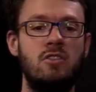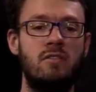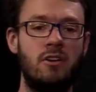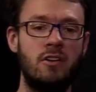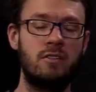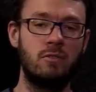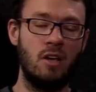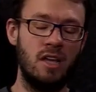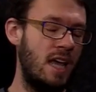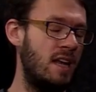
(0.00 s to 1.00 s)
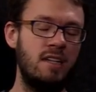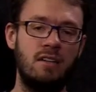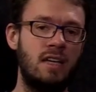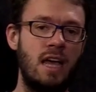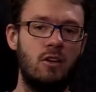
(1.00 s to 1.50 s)

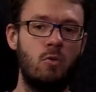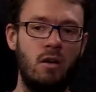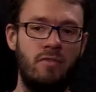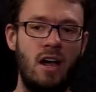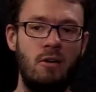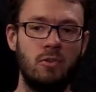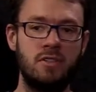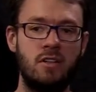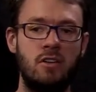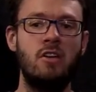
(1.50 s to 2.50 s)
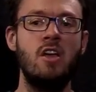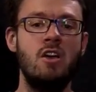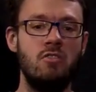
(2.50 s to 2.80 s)
quantifier rules to do?